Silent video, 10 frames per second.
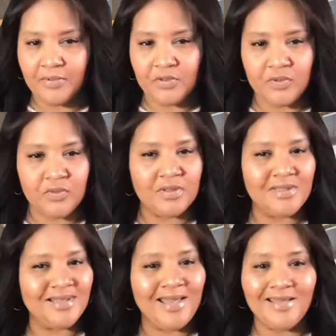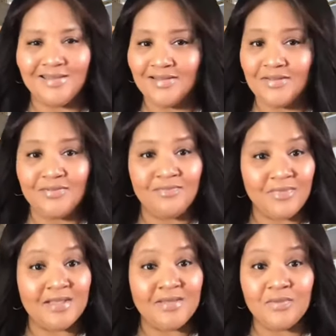which was, again,
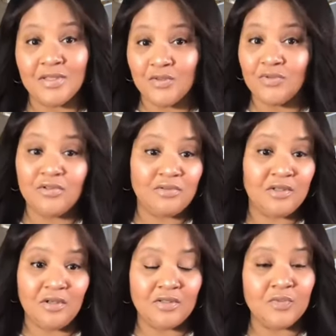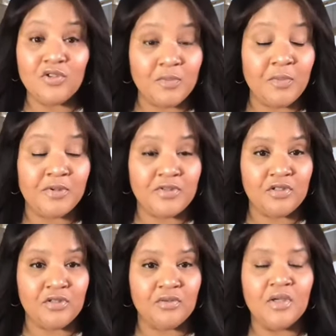that's, that's what, you know, it's what you're supposed to
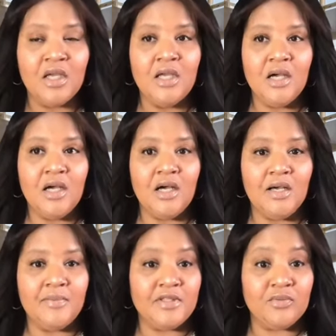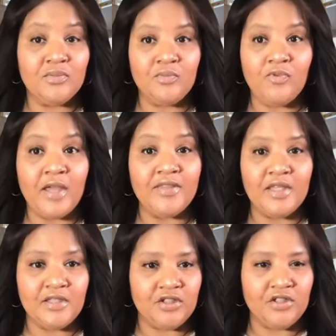do. Um, that's the right
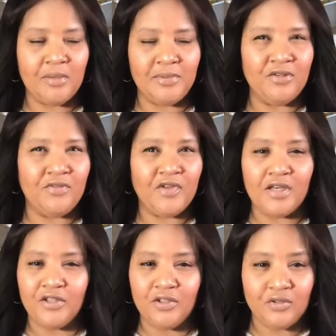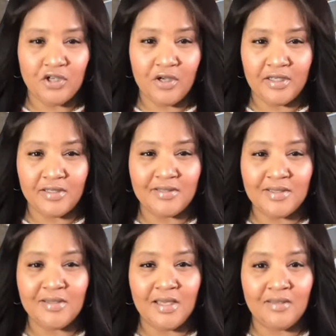thing to do. I mean, you've got a huge audience,
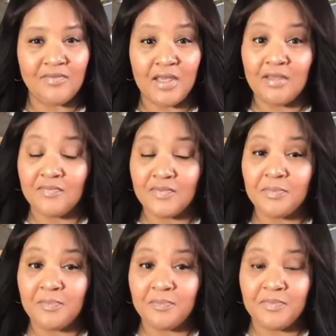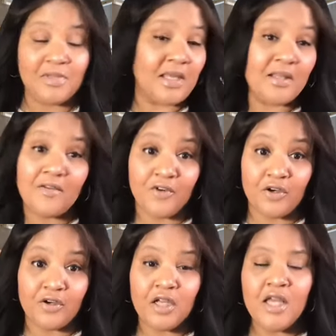and they, they, some, they love
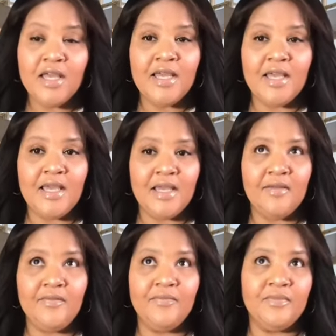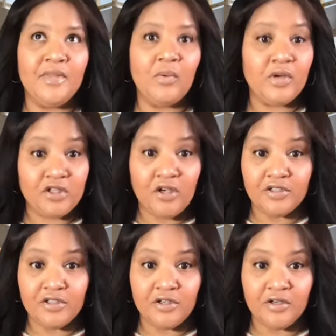her, and they want to talk
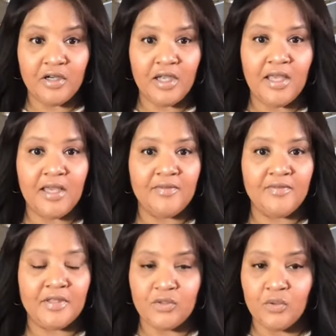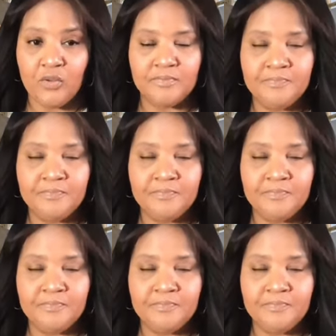to her, and that's cool.